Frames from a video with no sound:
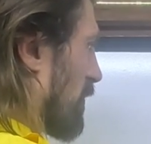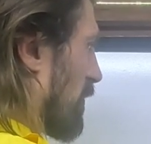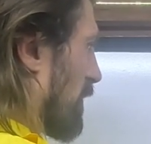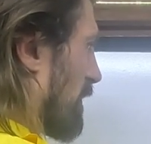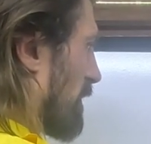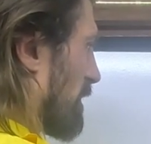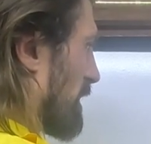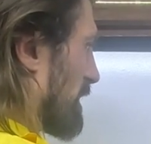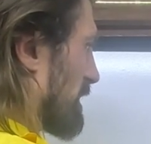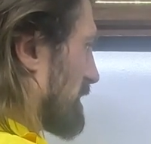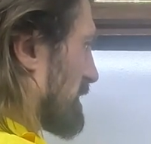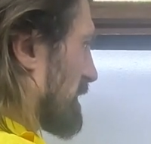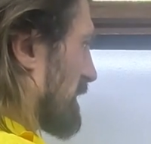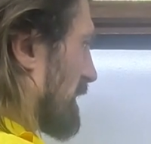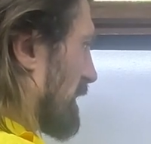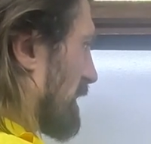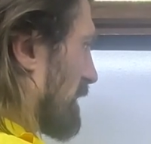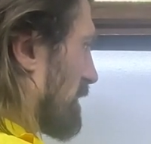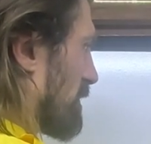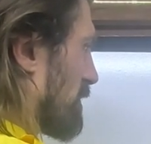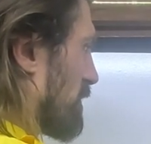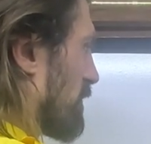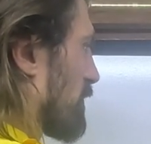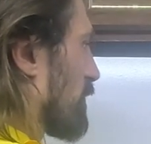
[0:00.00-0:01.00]
on this
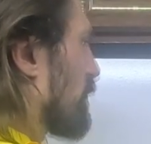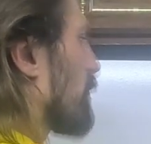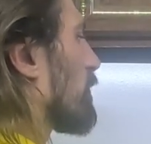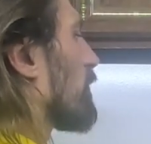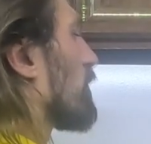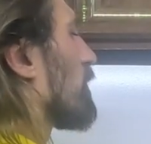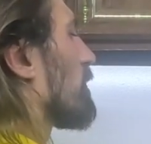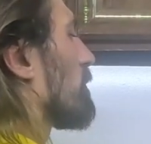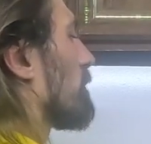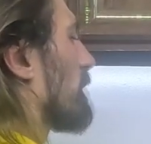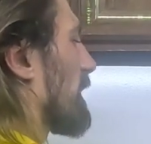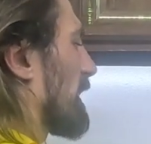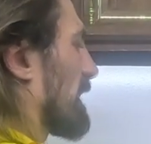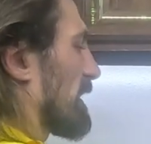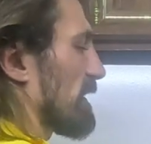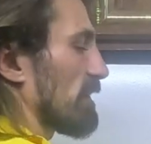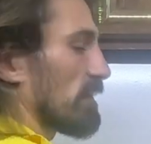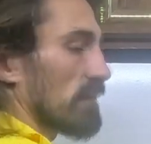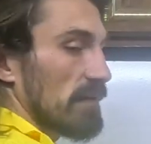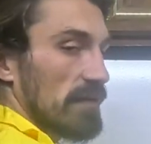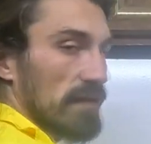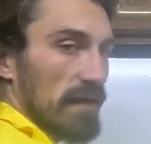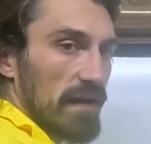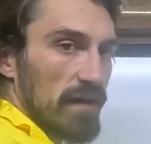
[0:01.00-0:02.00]
side,
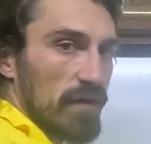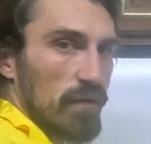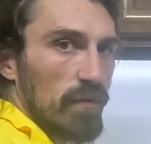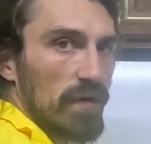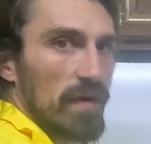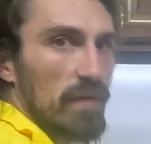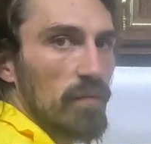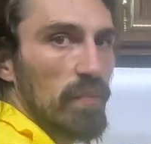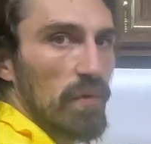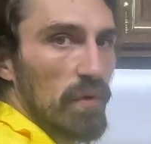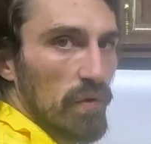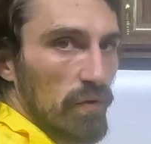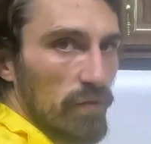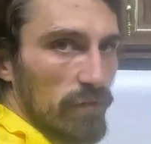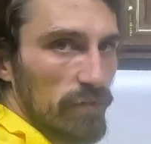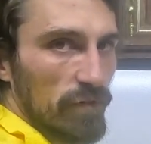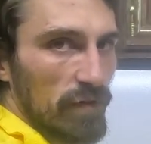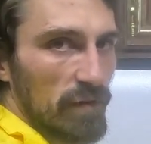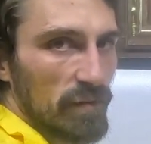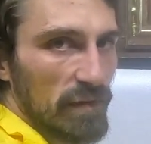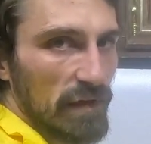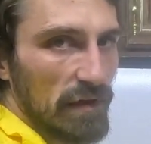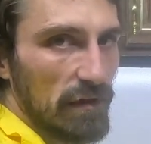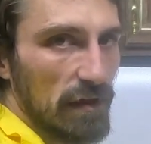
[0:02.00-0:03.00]
making the deck want to pull
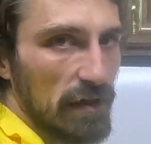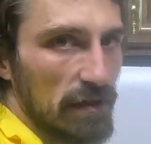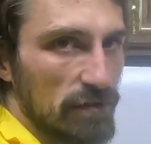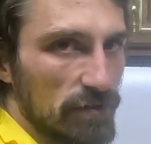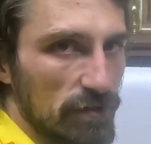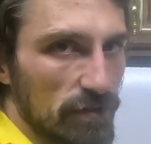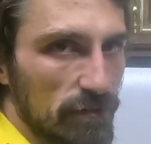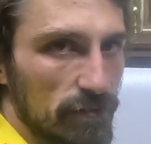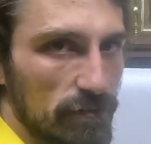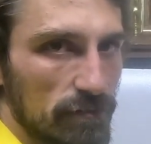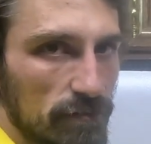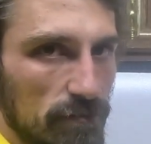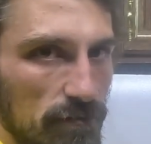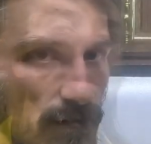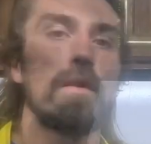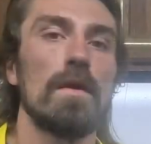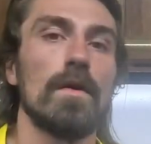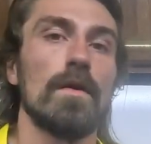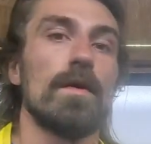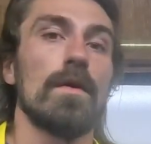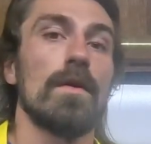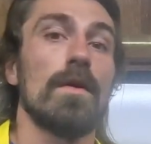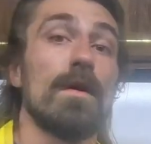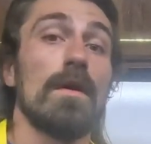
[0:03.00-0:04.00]
from the ledger.
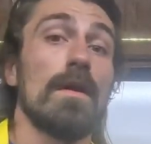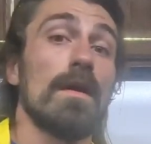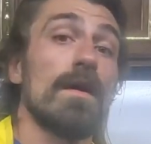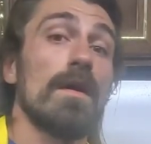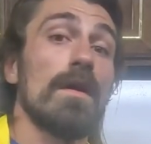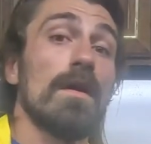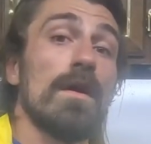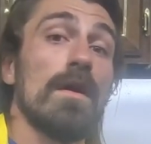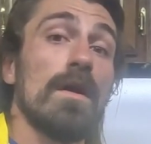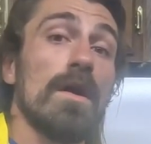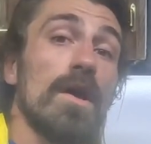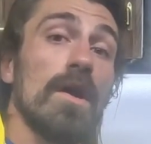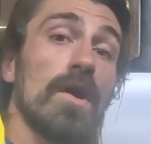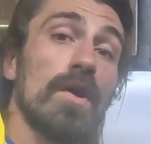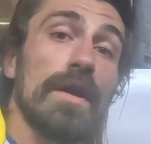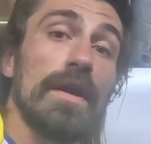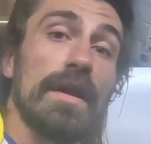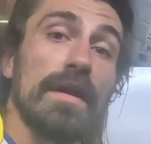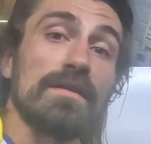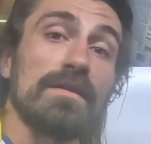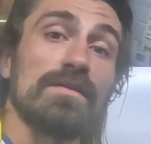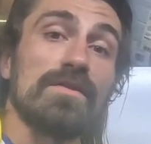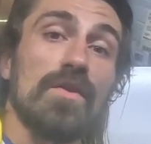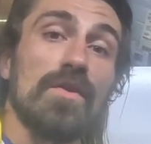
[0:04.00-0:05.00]

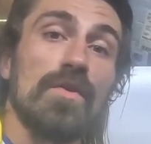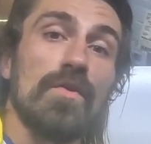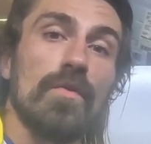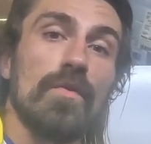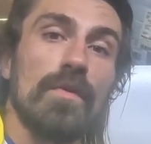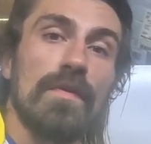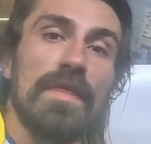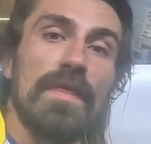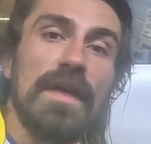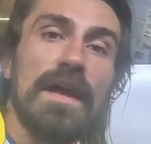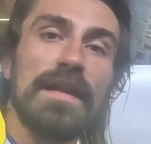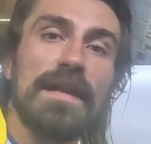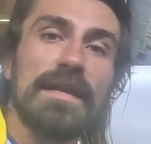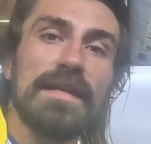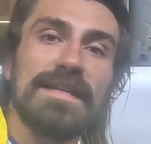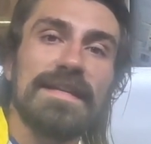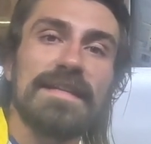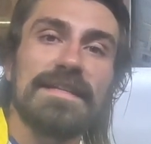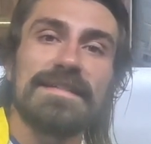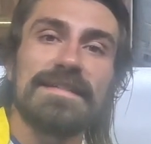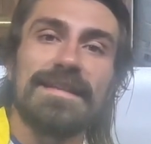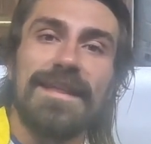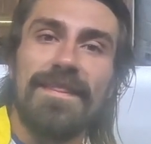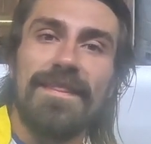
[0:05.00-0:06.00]
Alright, so that
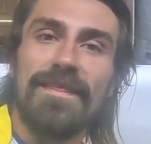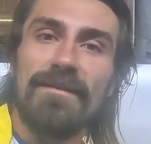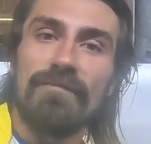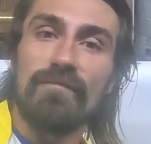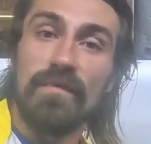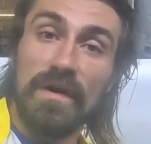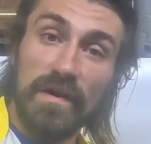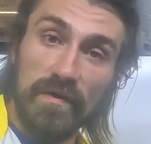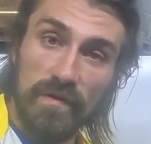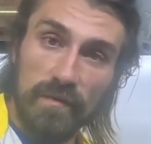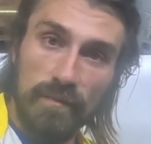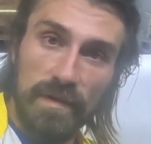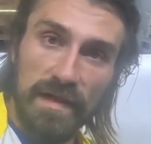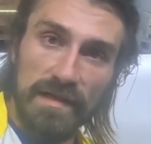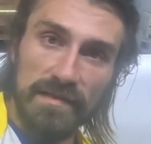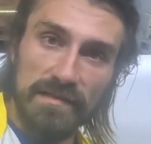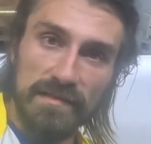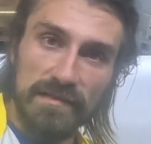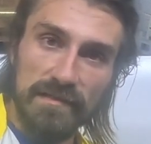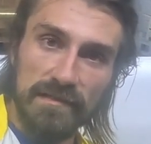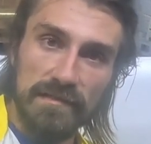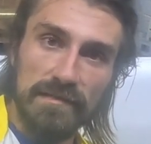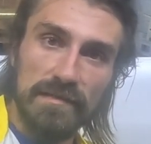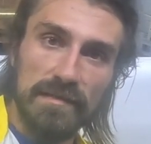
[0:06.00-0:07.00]
is the very
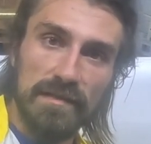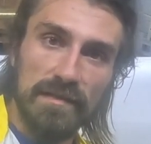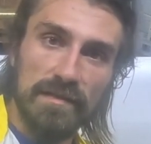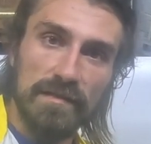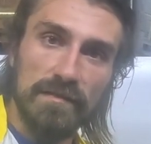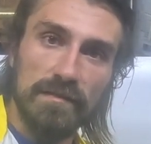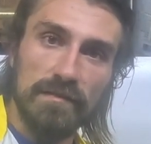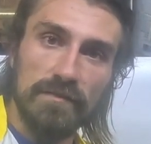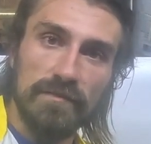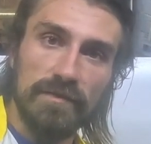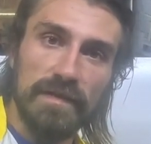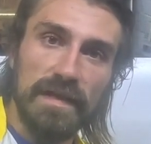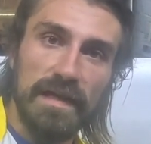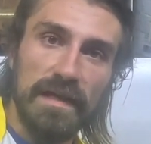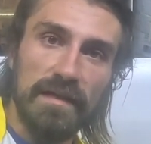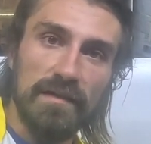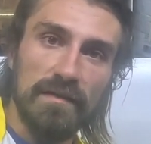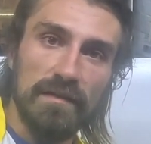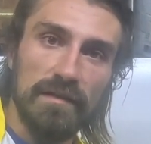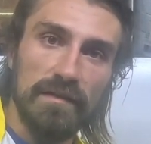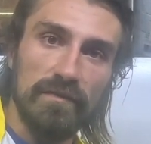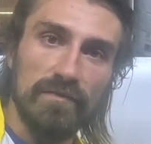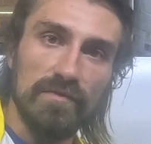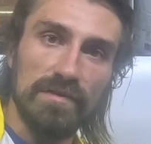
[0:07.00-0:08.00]
basics of
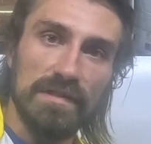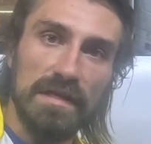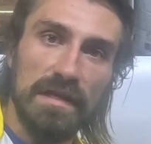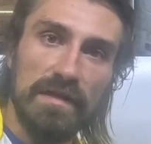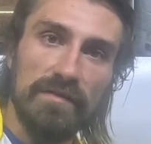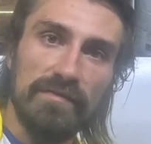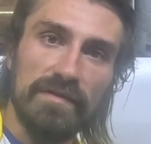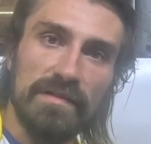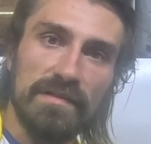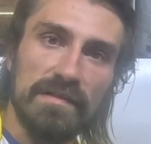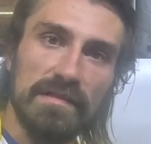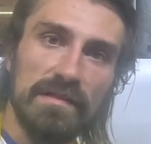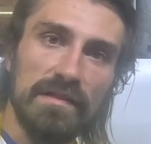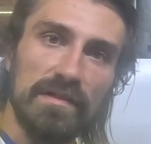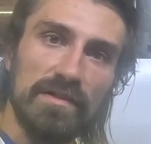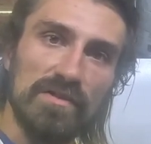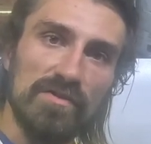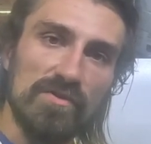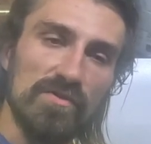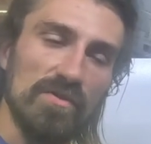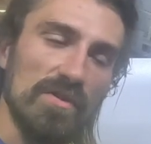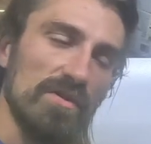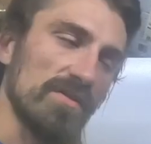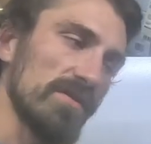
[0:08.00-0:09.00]
cantilevers. Obviously in
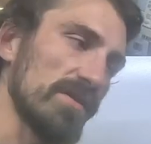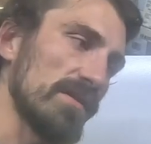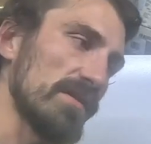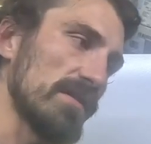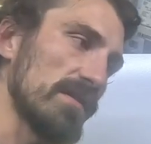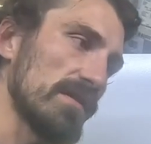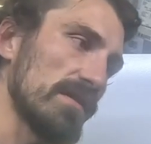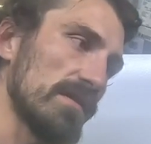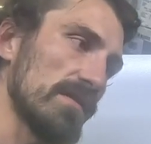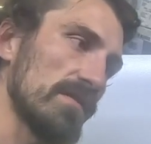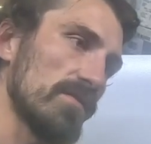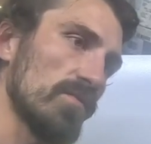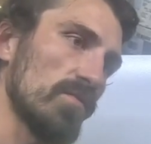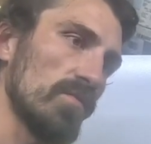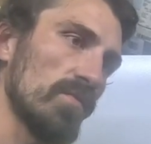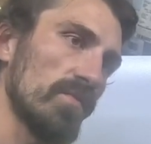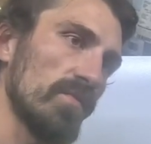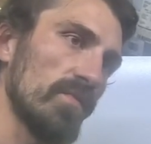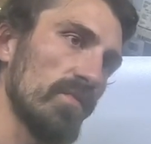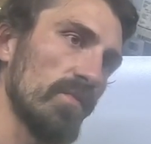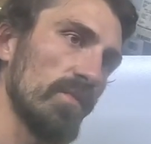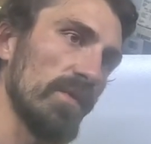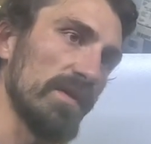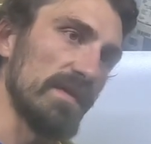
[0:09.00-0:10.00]
construction
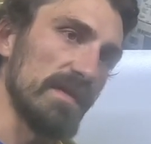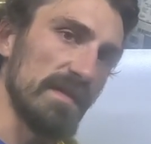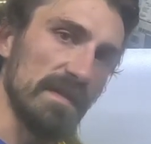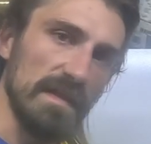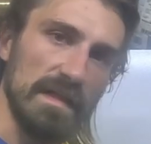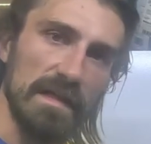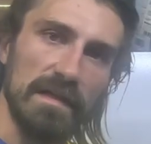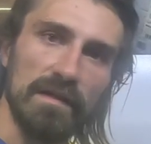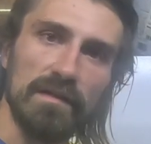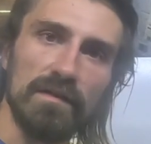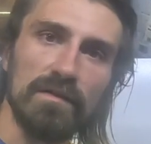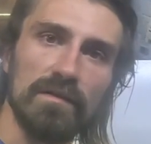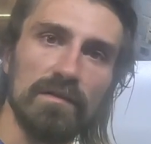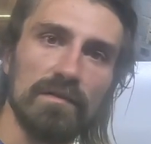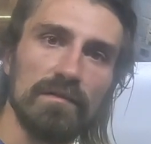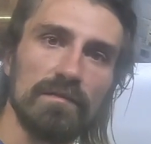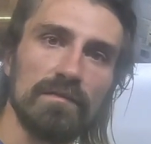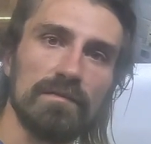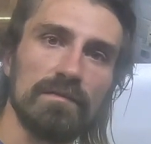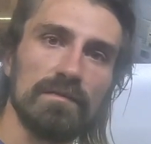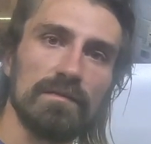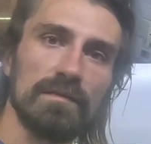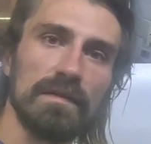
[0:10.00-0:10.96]
with steel,